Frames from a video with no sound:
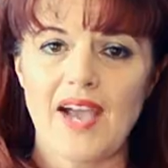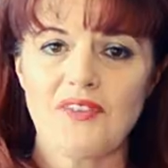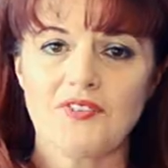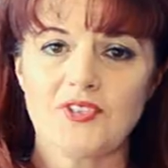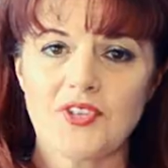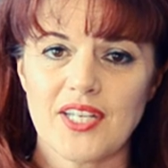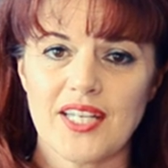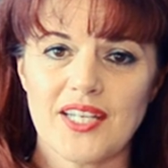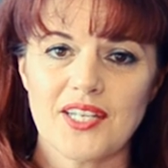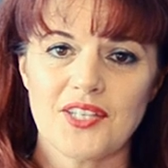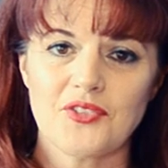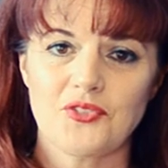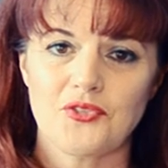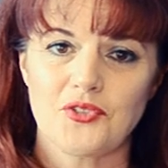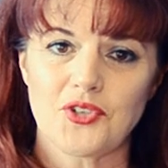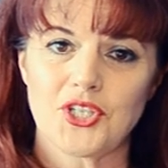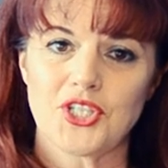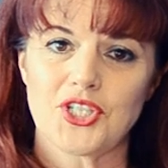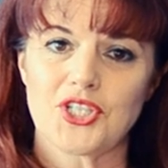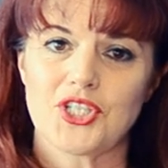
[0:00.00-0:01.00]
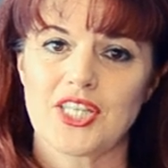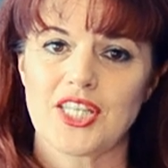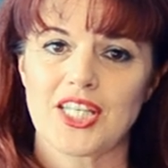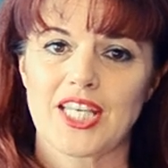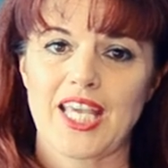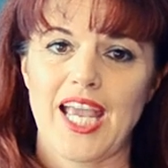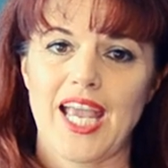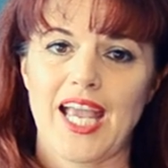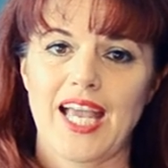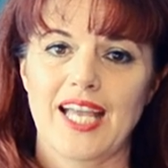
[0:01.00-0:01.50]
After getting the footage in the
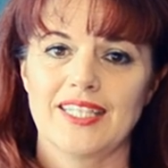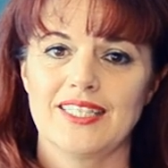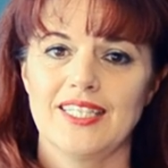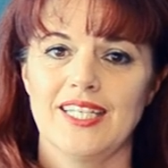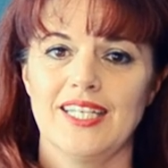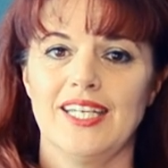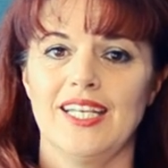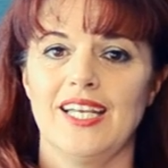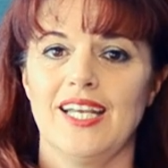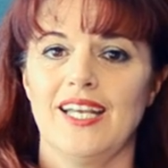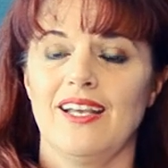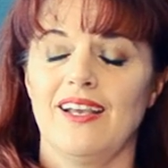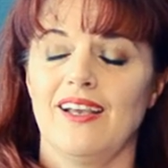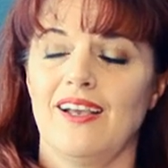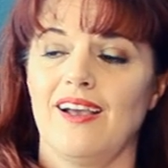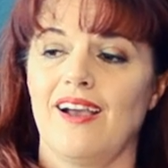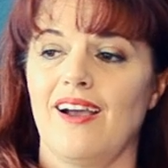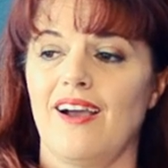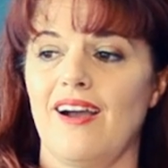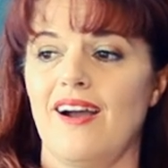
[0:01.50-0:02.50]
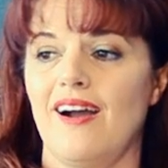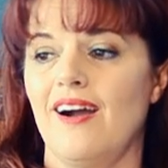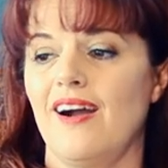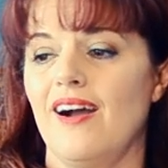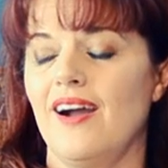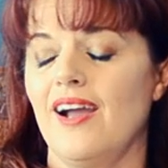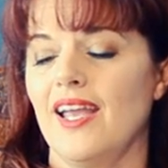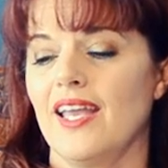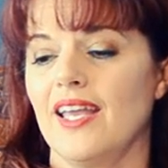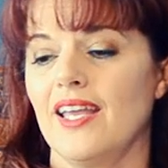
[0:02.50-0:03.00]
can,
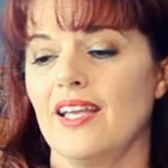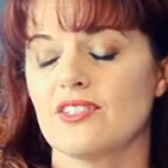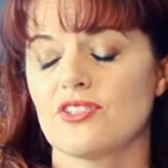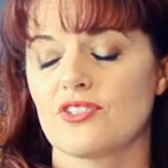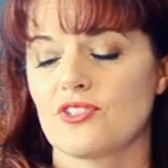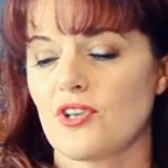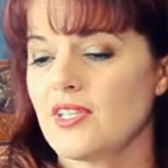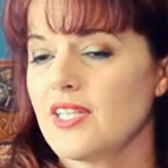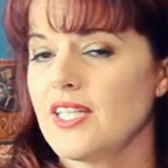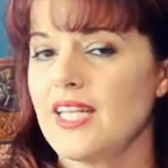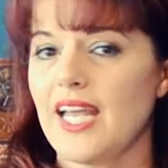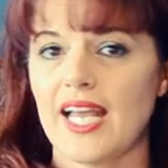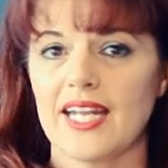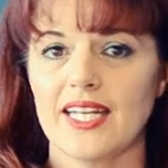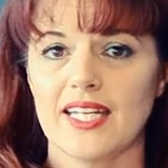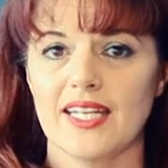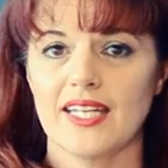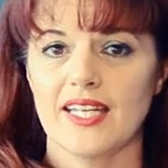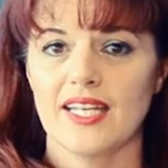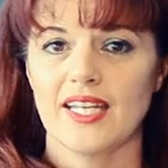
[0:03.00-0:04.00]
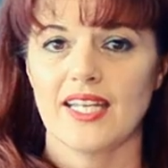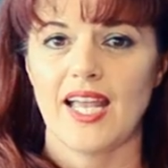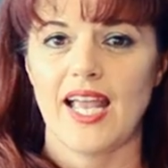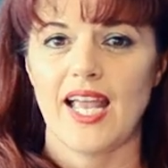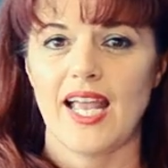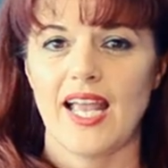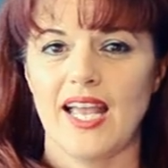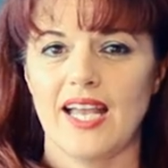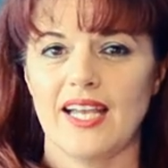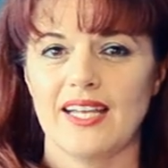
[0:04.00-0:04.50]
I started
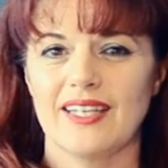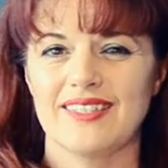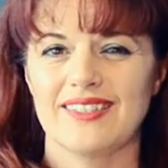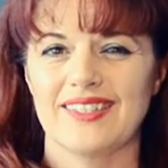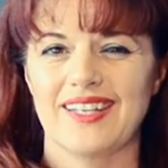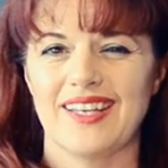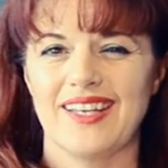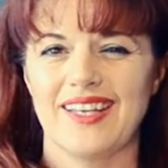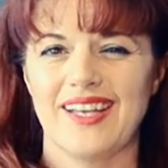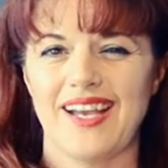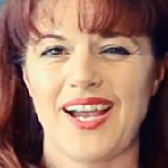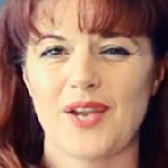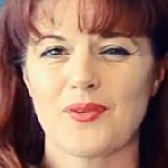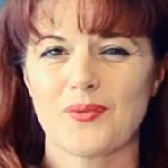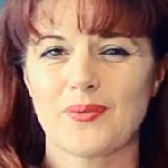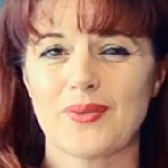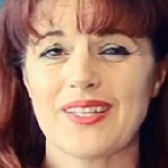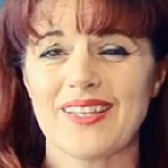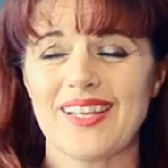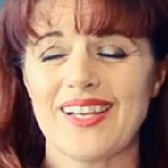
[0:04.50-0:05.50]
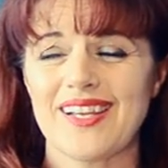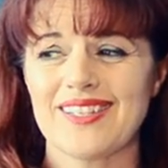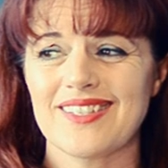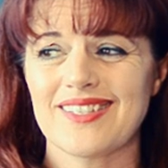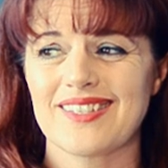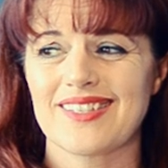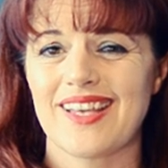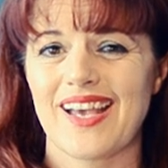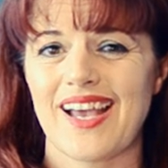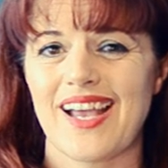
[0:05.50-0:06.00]
editing and I
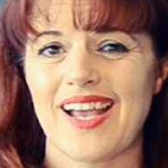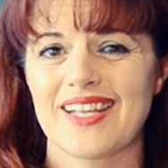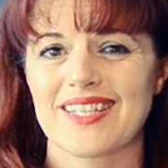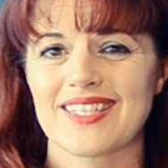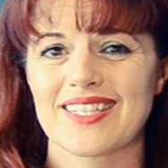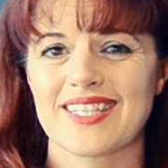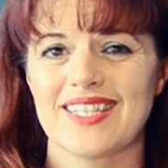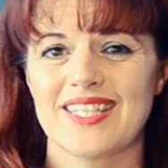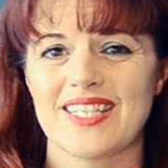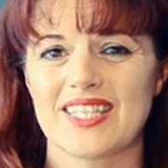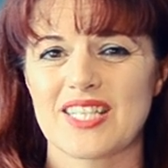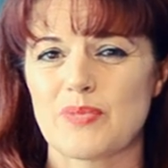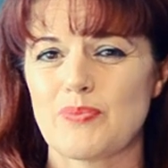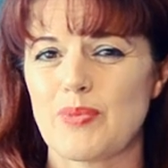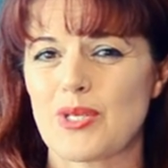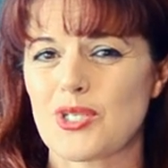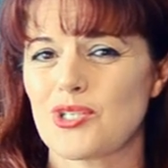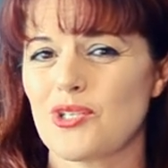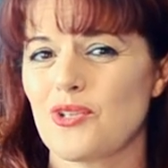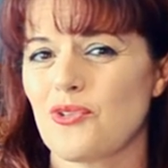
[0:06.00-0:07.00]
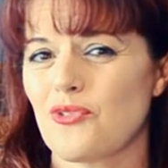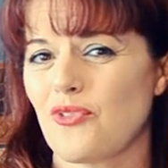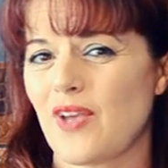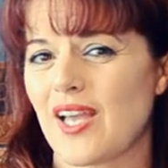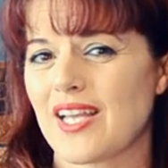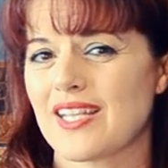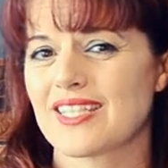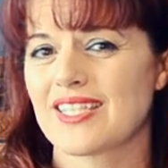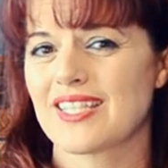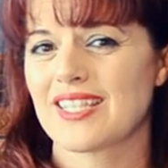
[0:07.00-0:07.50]
realized that the special
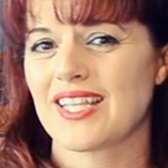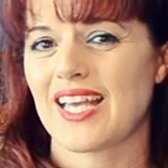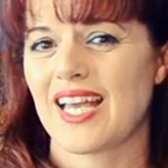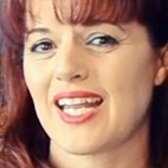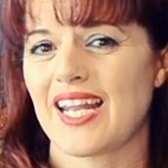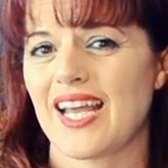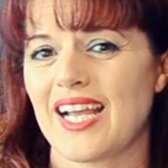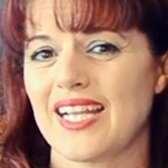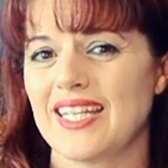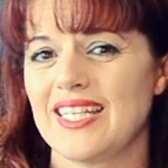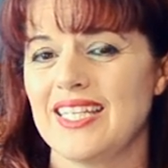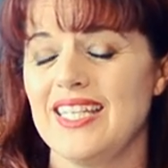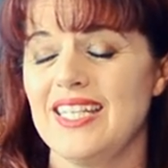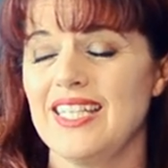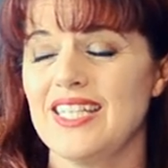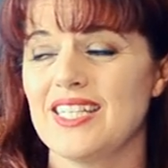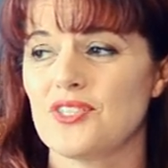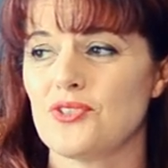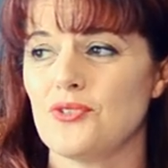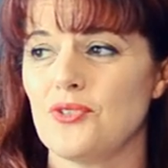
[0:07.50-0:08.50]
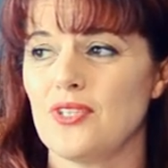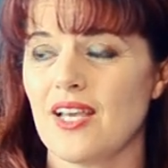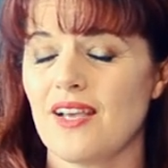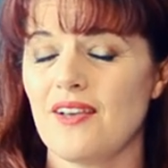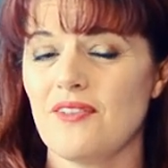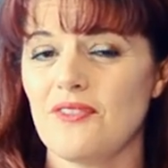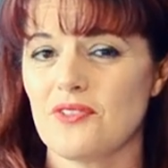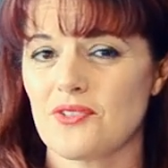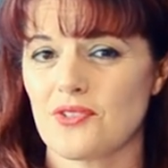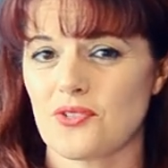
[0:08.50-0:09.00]
effects that I needed to
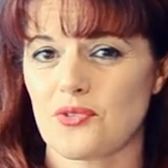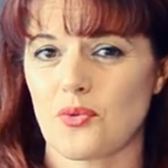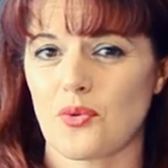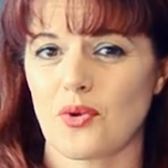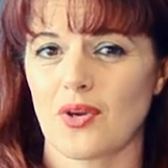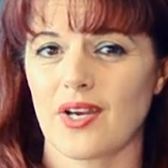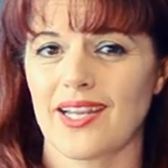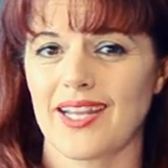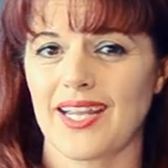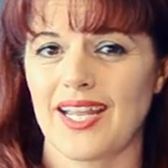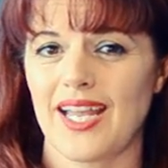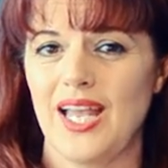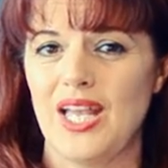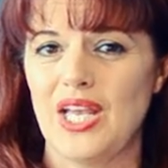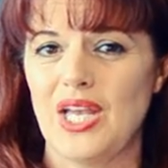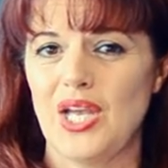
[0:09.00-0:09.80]
tell the story